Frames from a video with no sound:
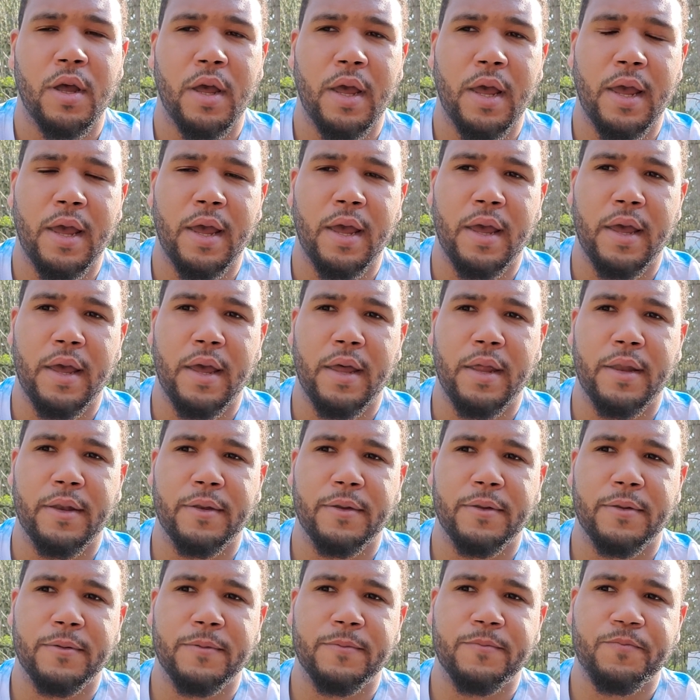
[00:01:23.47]

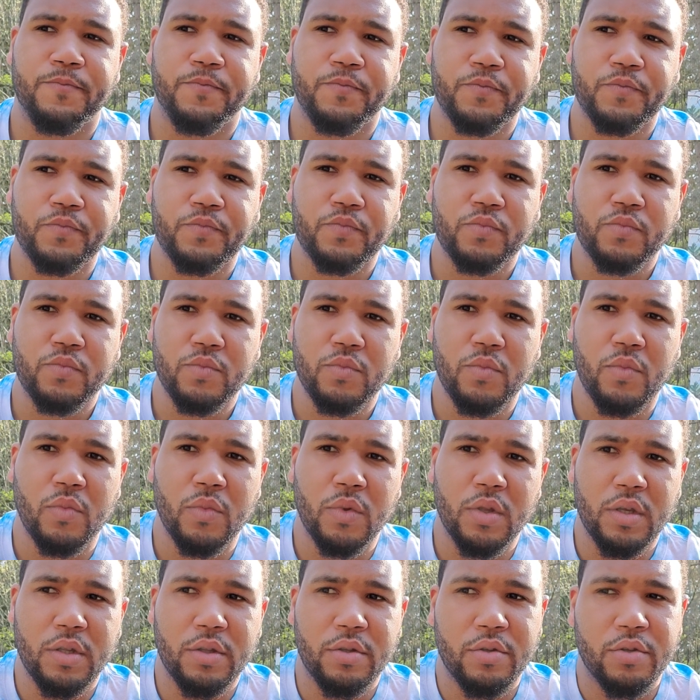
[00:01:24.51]
And
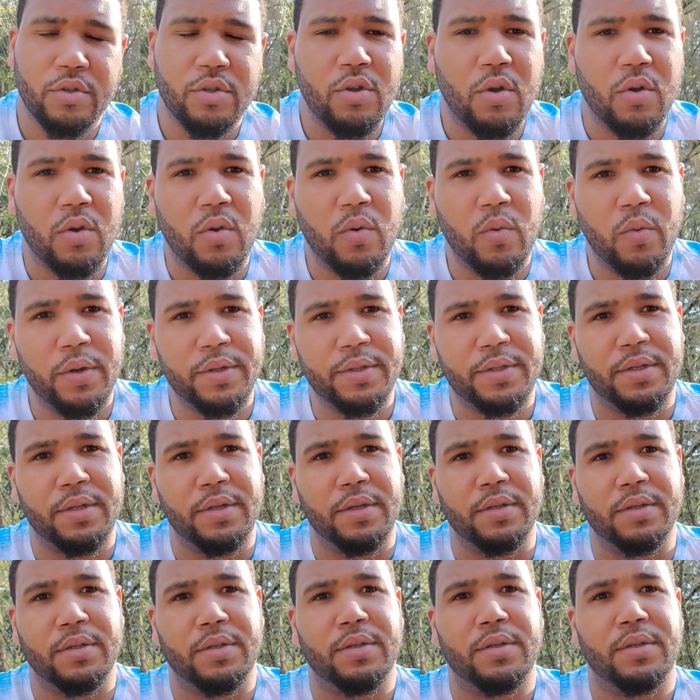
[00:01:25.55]
there's no
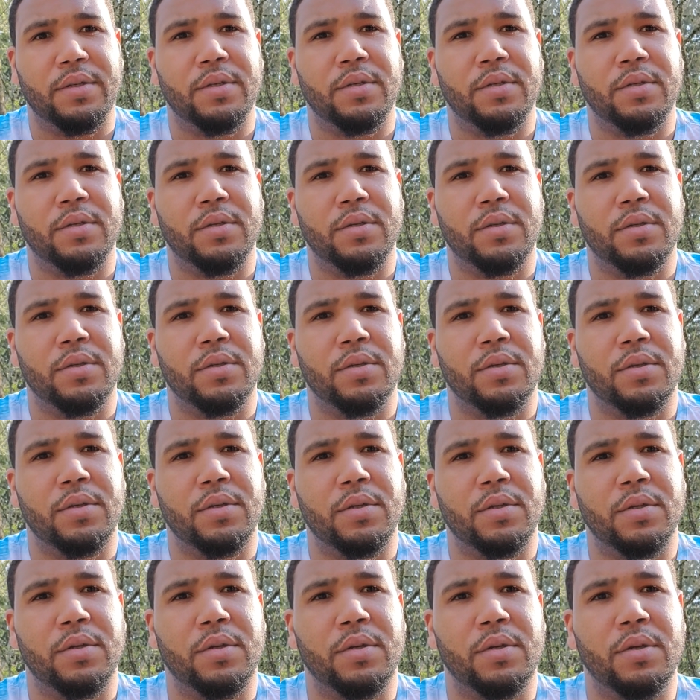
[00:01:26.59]
coincidence,
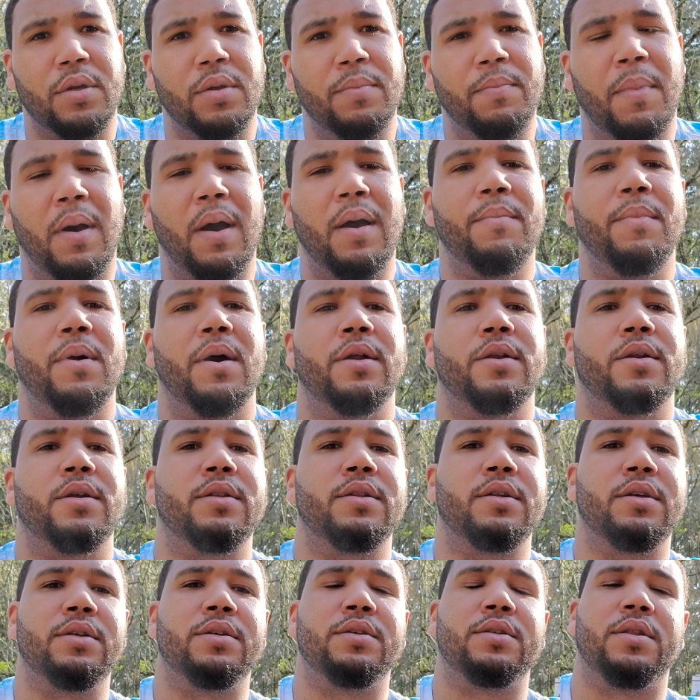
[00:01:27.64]
in my mind at
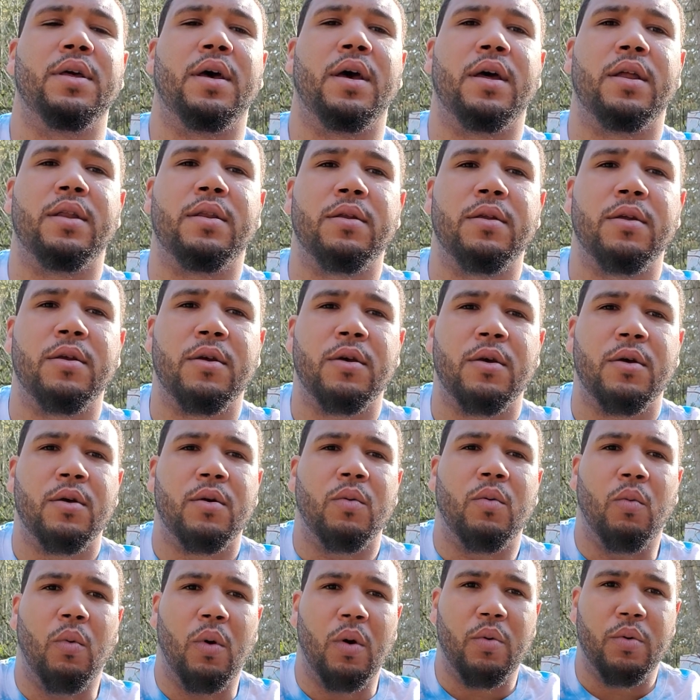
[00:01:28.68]
least, that
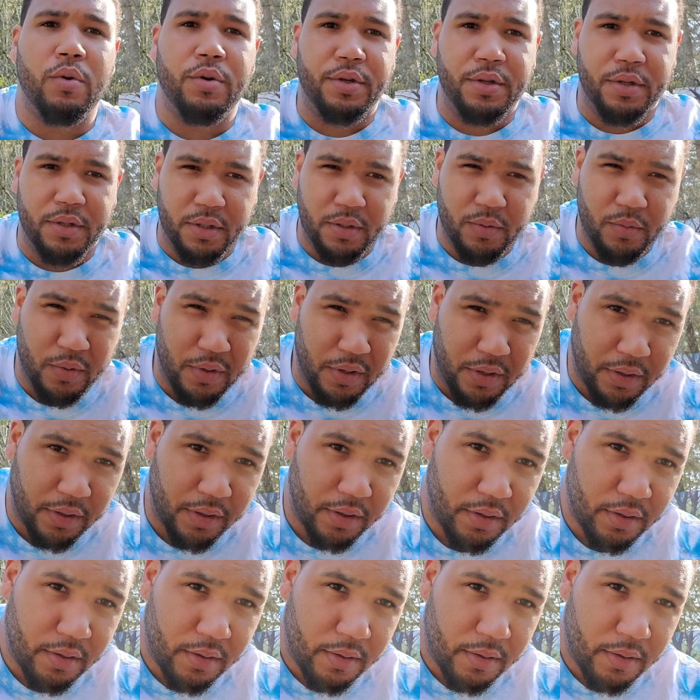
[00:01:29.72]
what we're dealing with